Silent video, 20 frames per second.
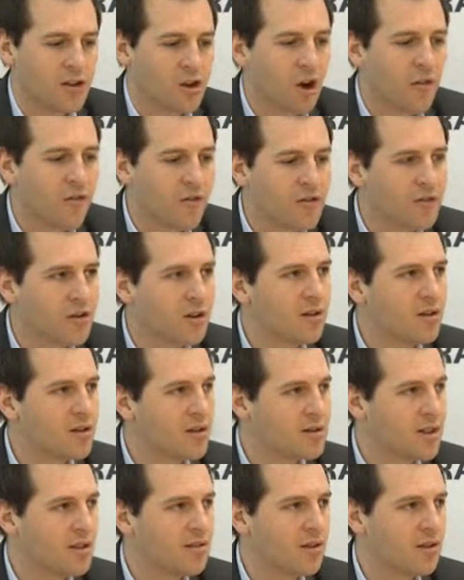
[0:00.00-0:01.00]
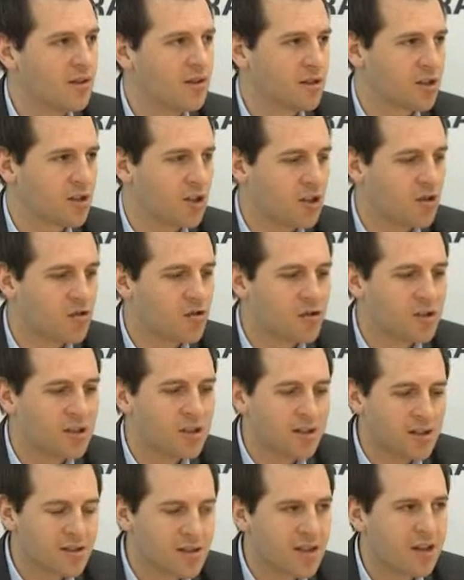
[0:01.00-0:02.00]
confidence in the
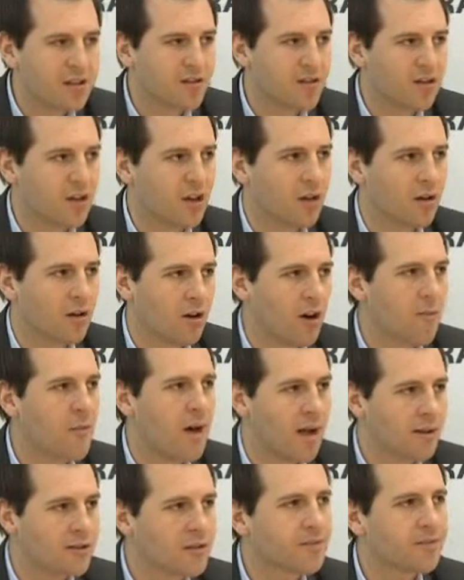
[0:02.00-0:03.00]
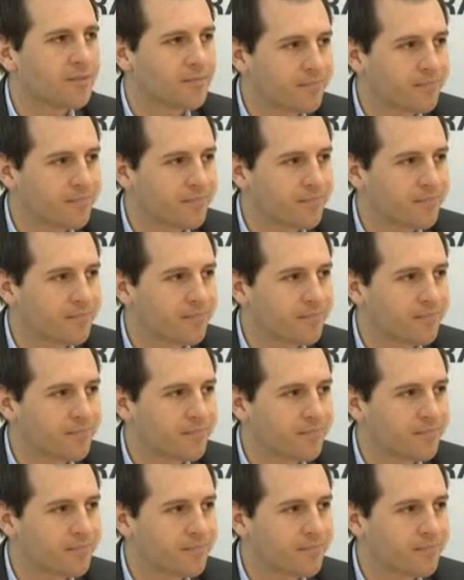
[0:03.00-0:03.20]
security and safety are met.